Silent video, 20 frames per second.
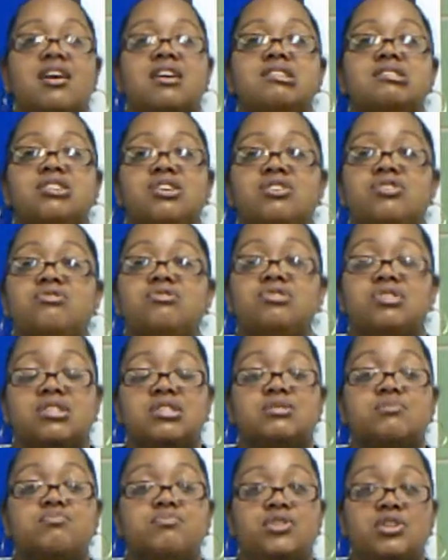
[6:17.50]
So you just,
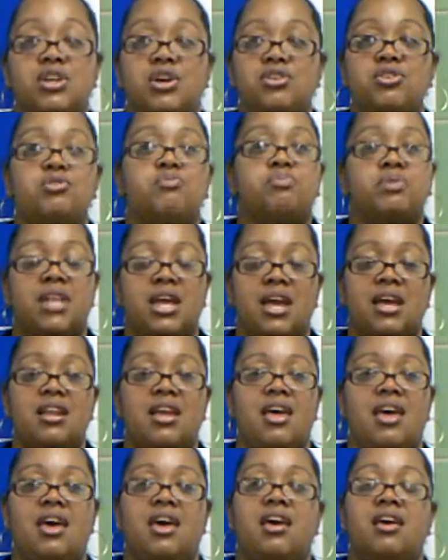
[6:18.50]
you plan
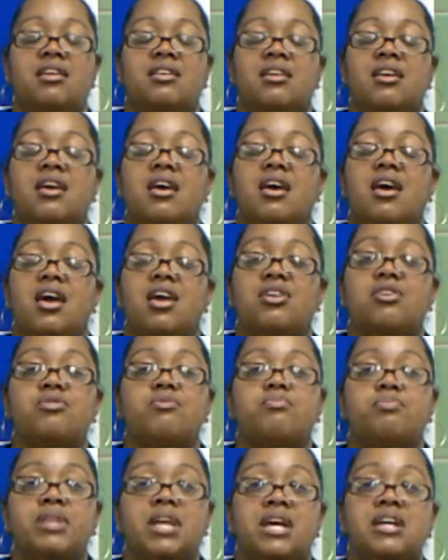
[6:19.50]
ahead. And you
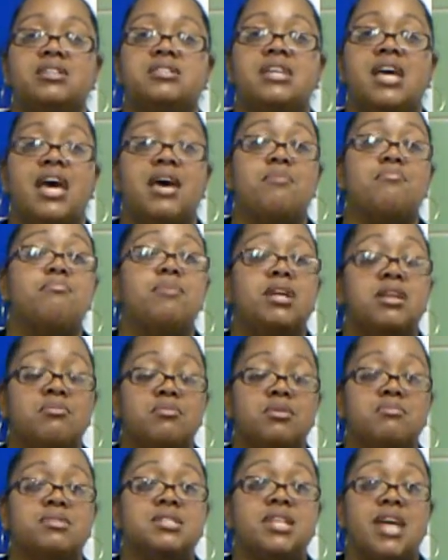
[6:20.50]
plan to, at
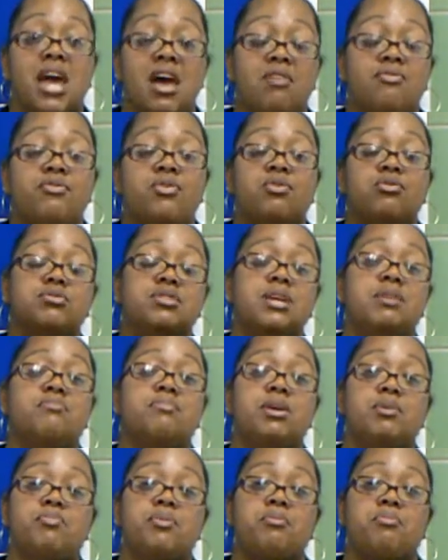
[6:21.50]
minimum, scaffold and be
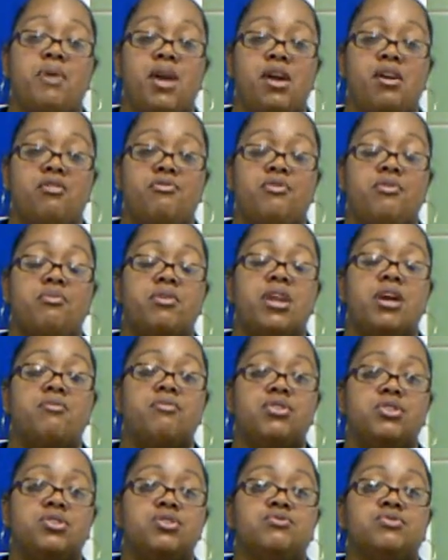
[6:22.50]
prepared for whatever
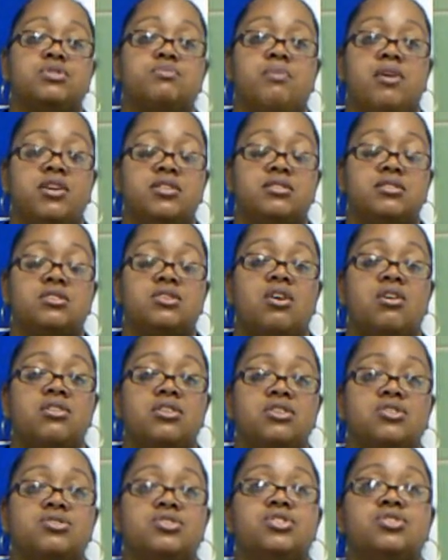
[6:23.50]
those responses are that
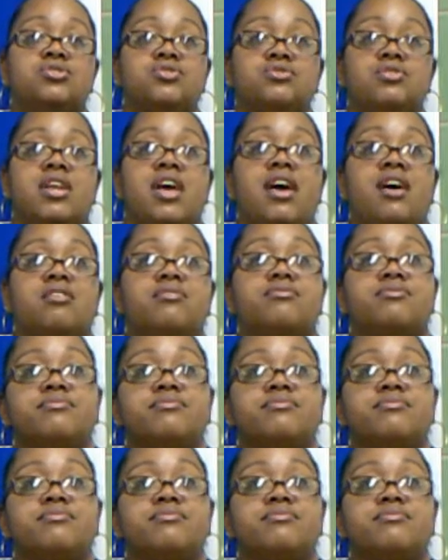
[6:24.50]
your children have.